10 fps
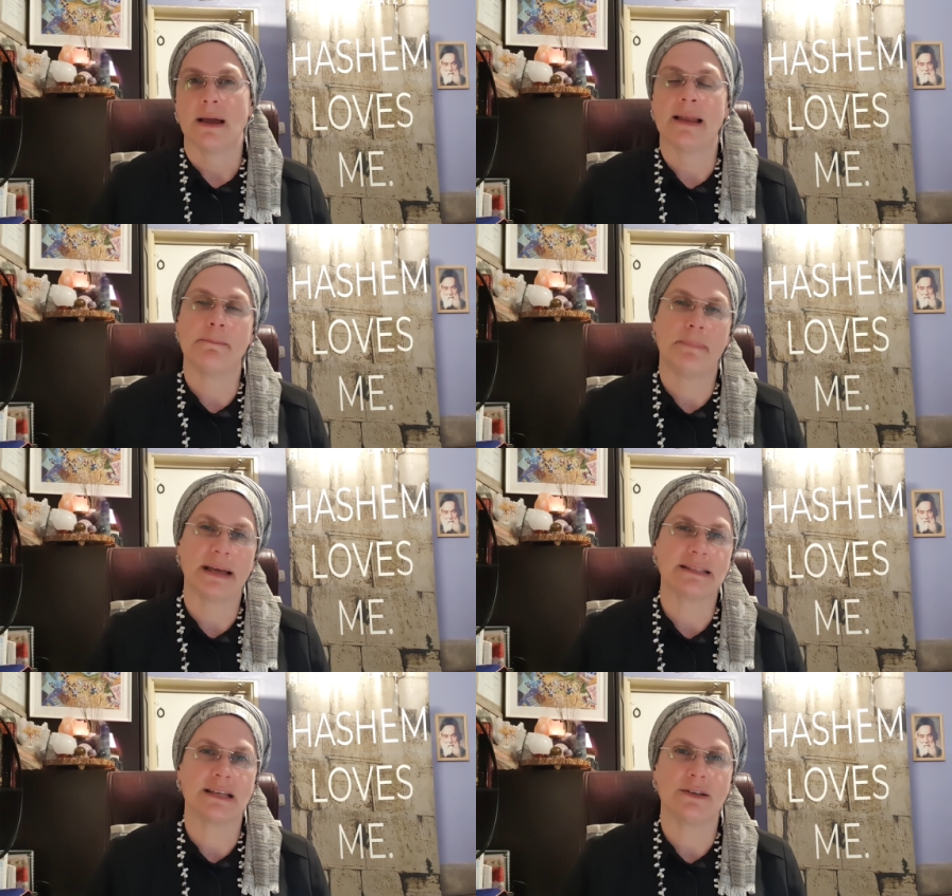And
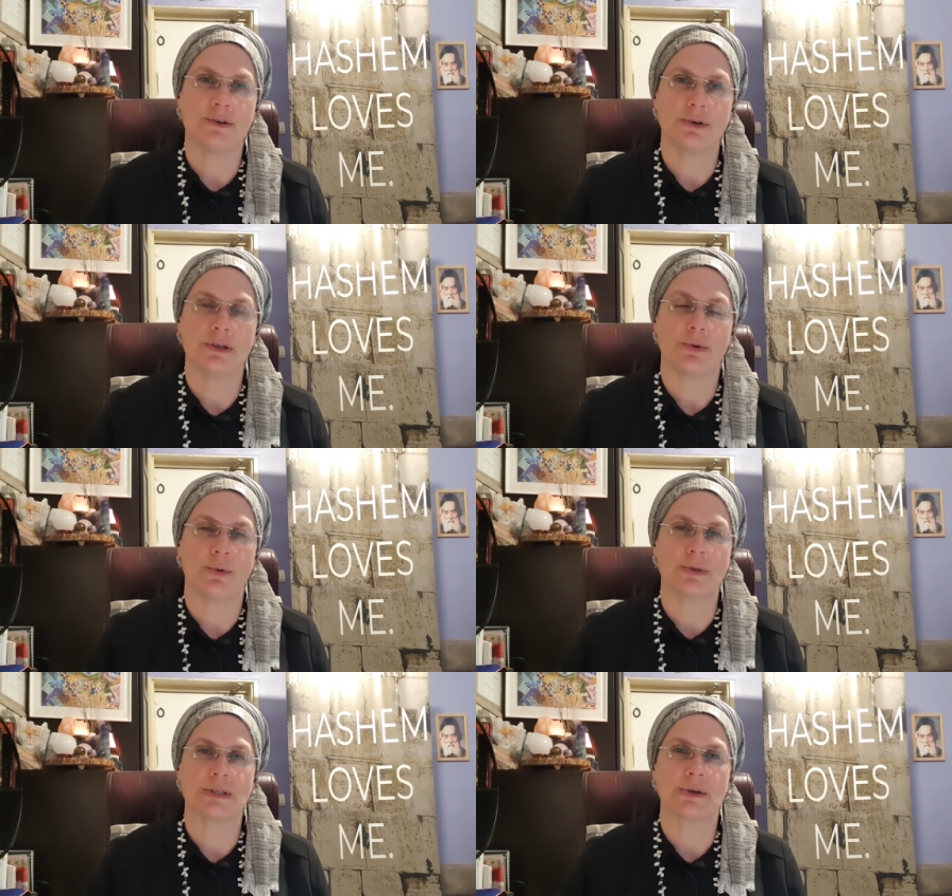bet and nun
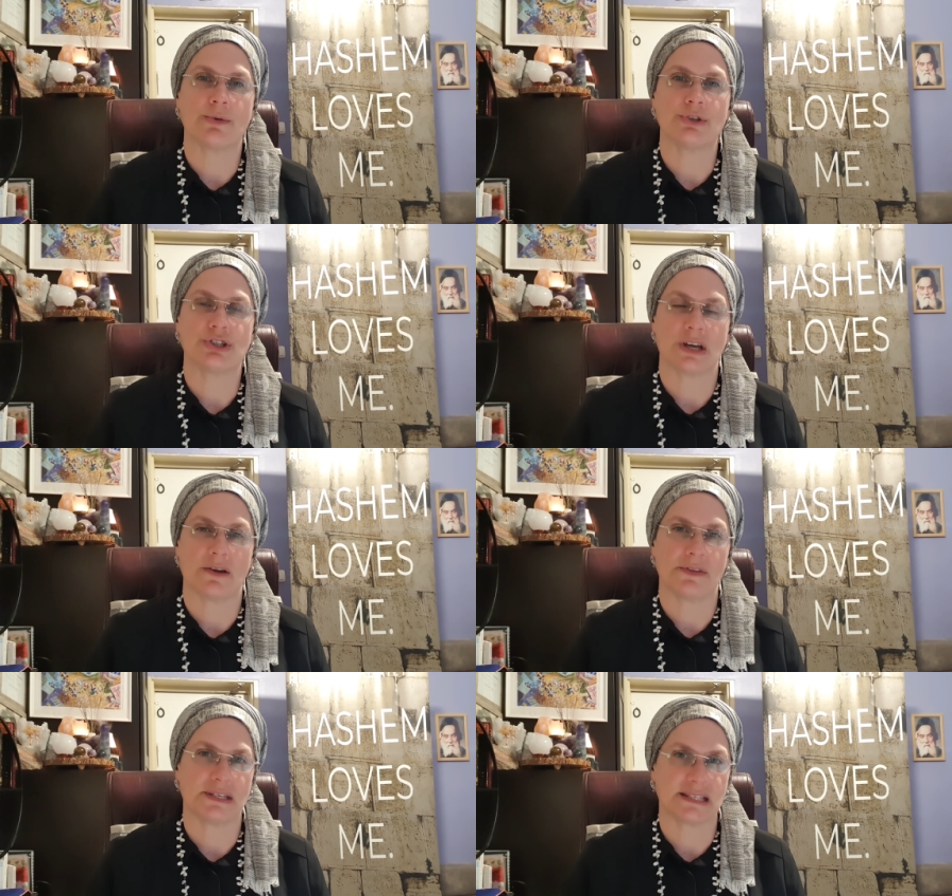also
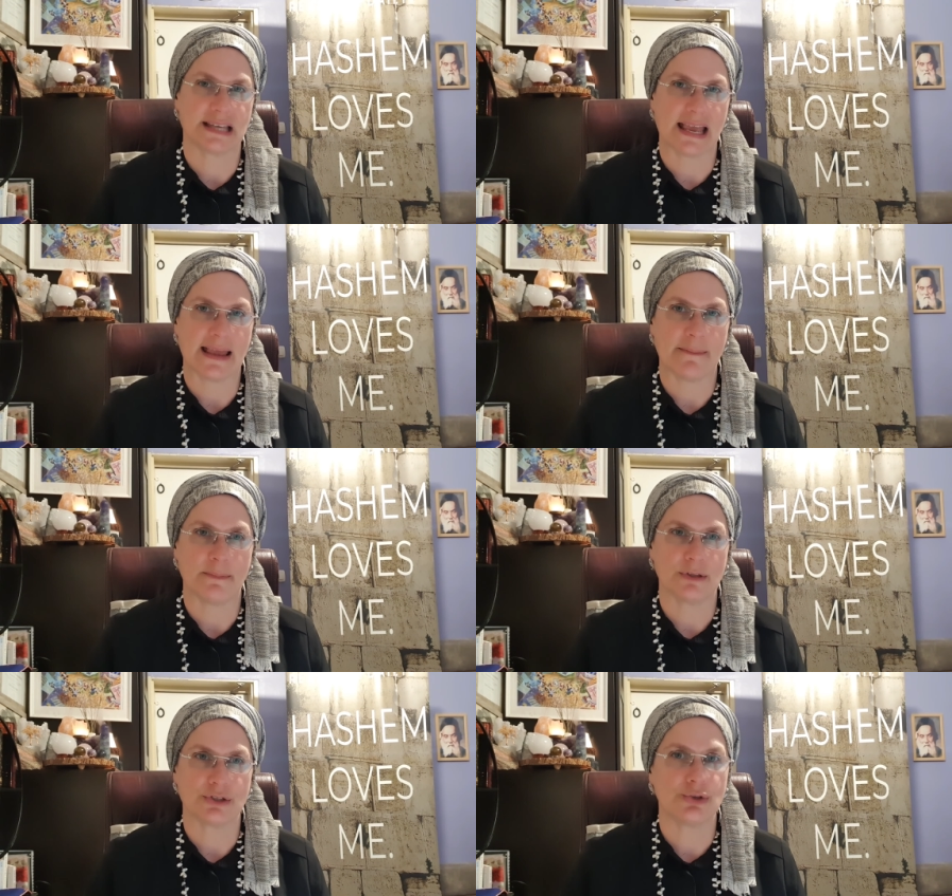share the
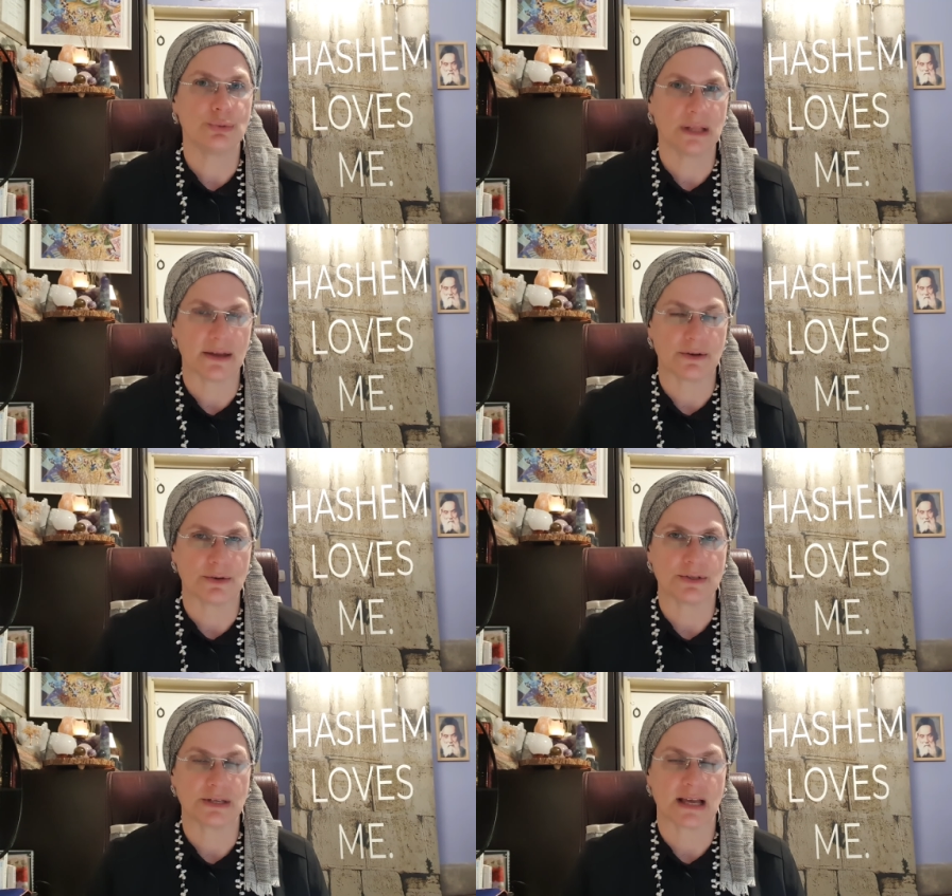same two
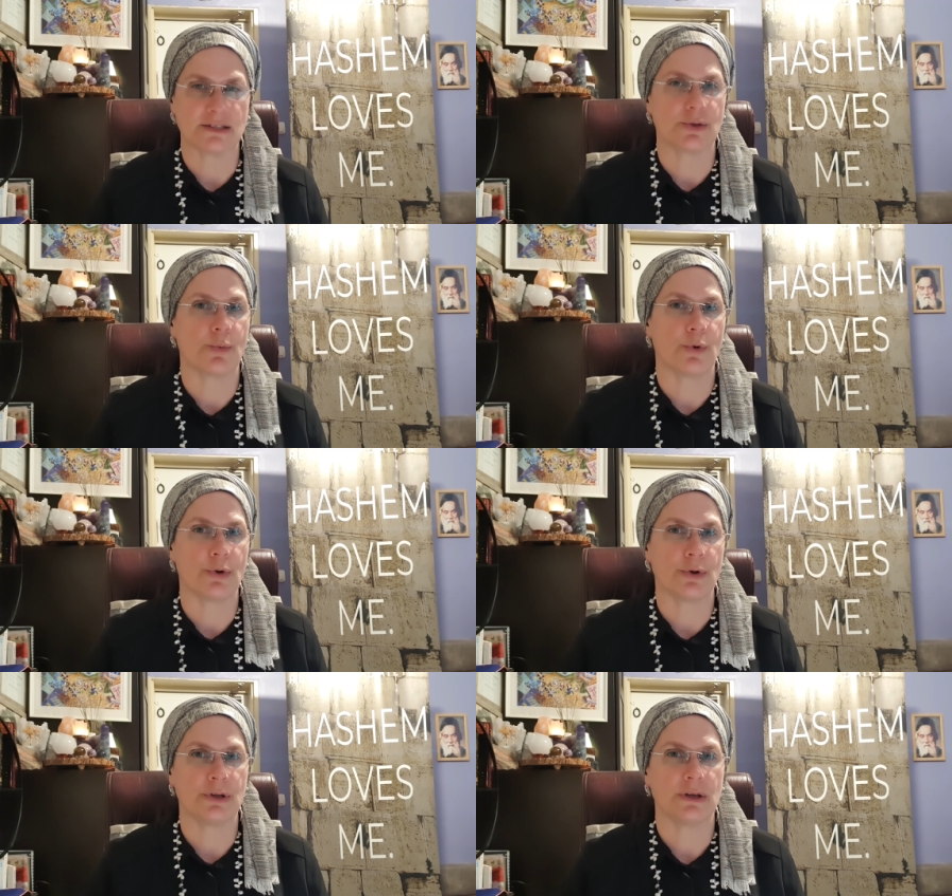letters as the
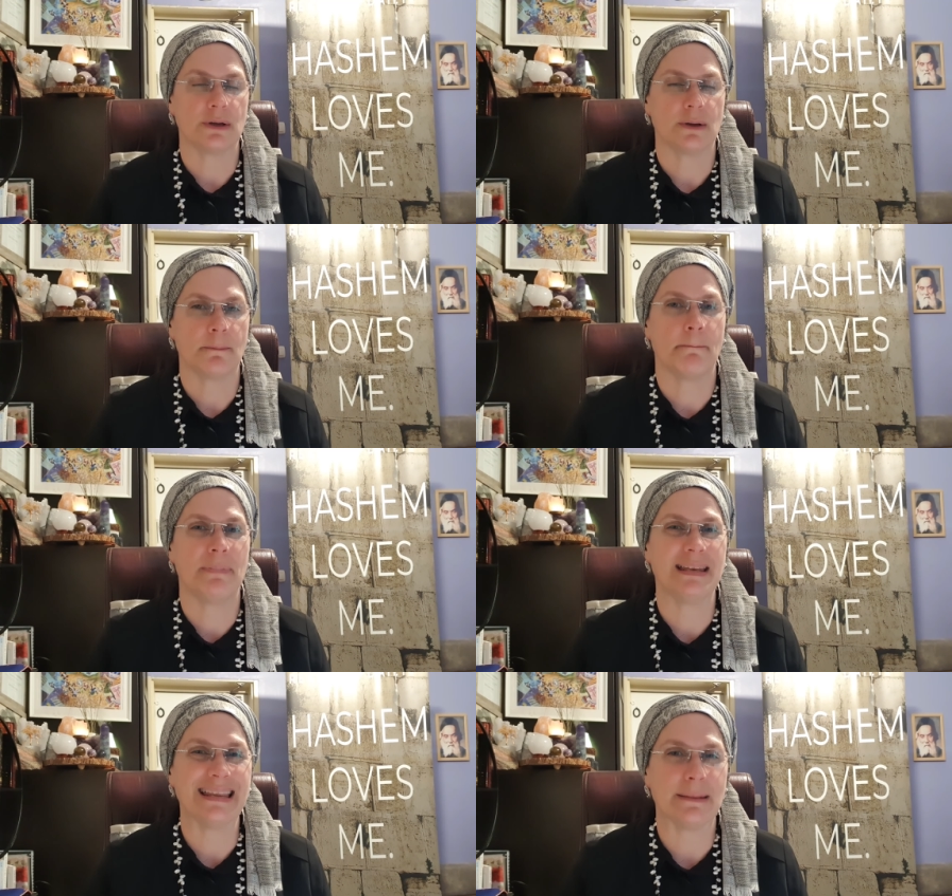word
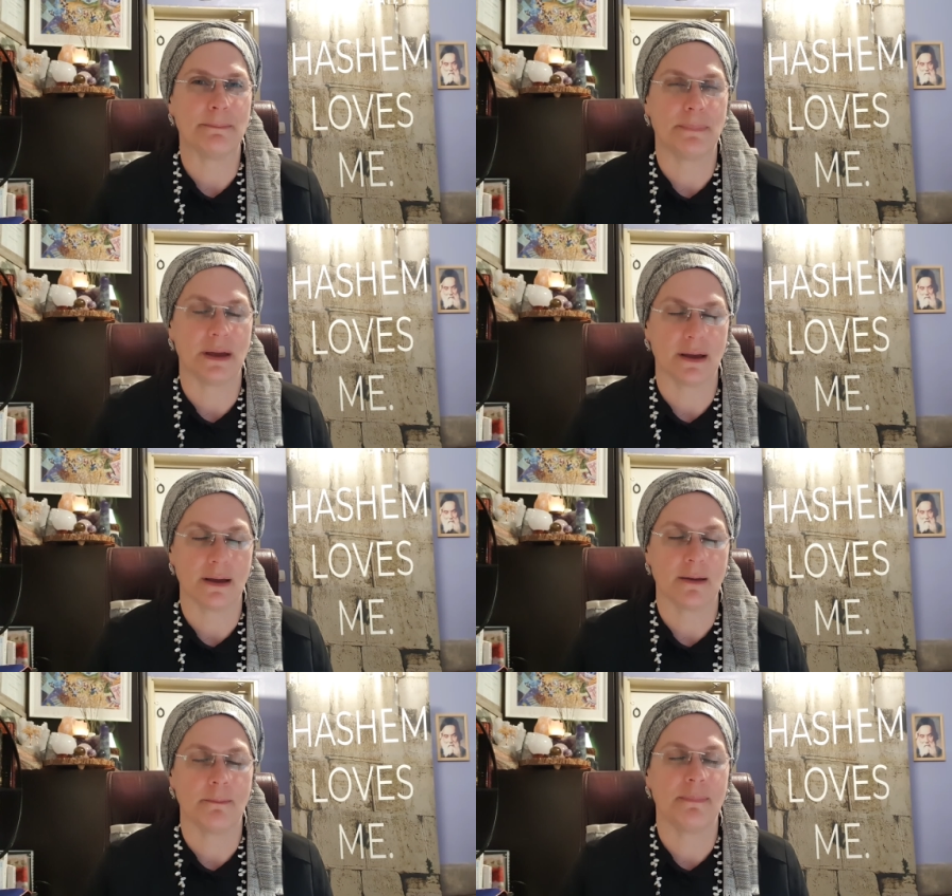
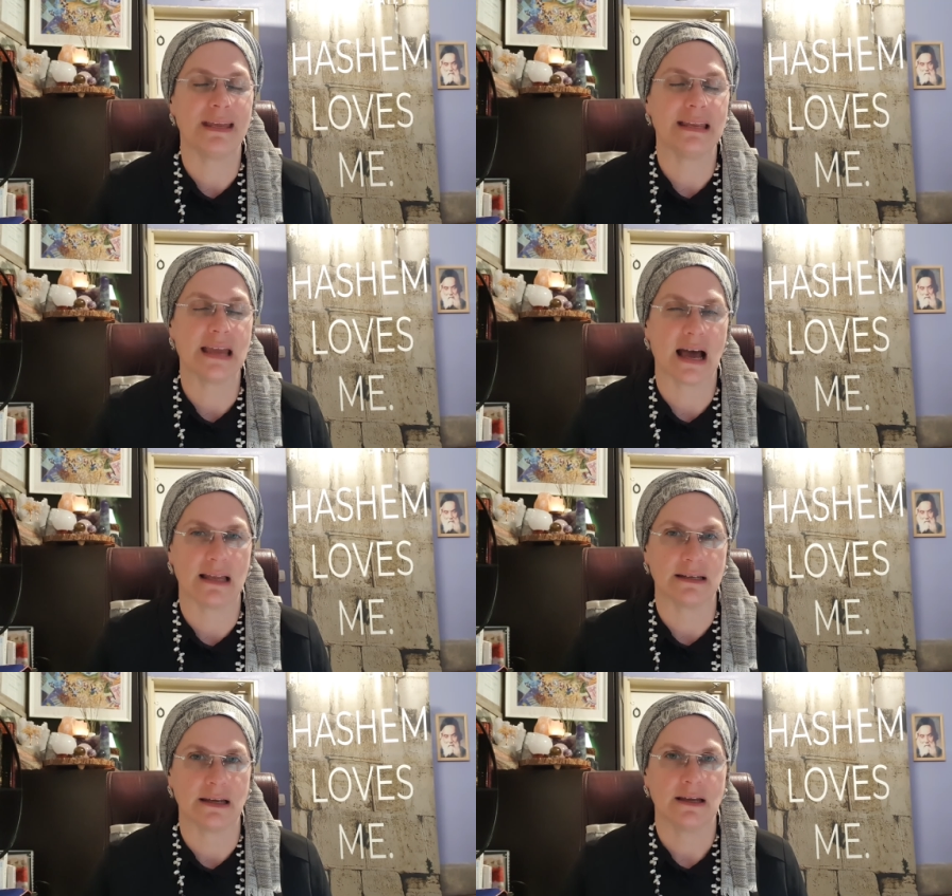binyan,
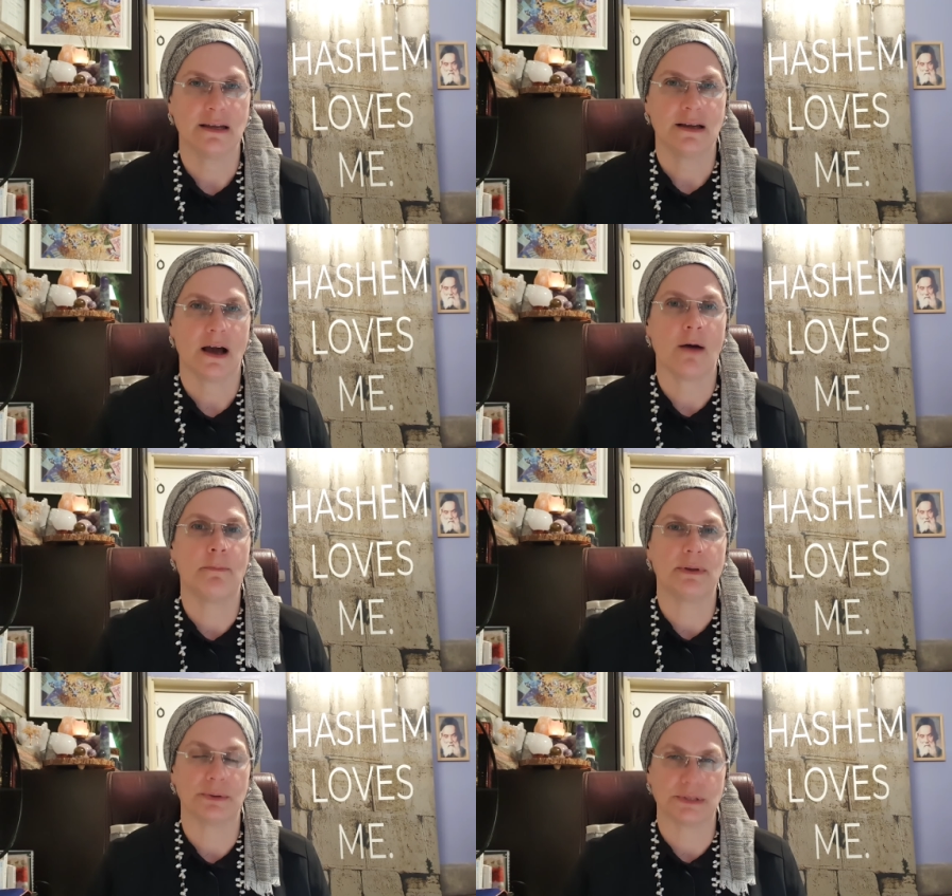a
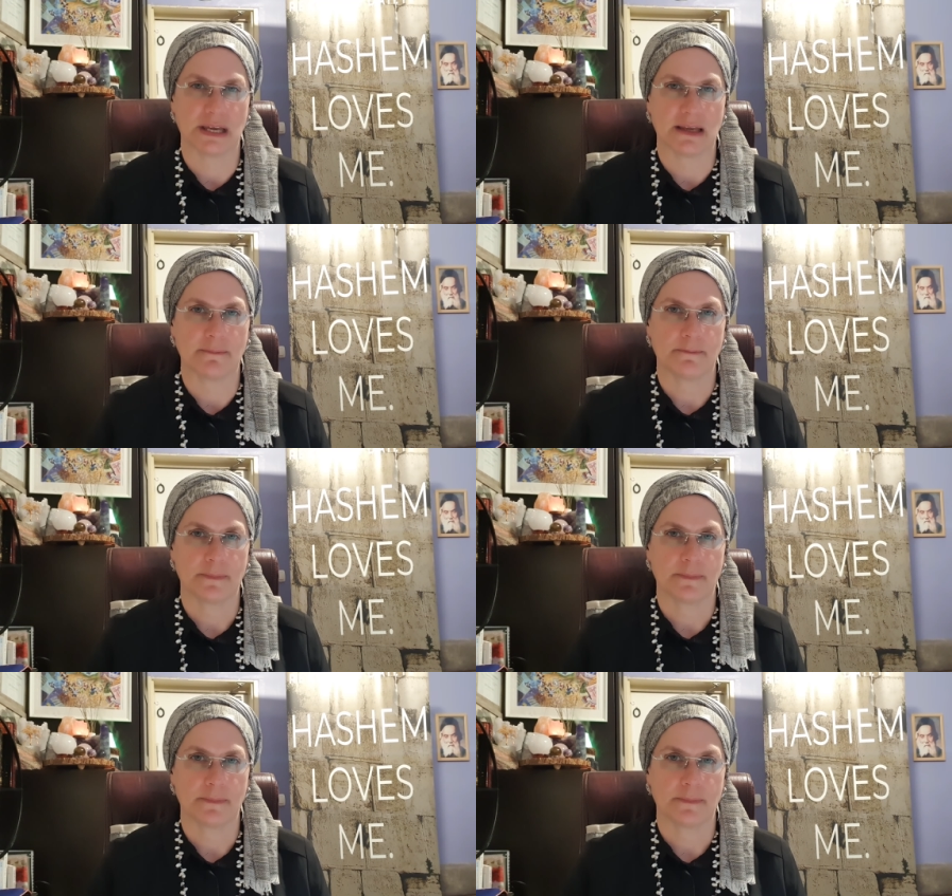building.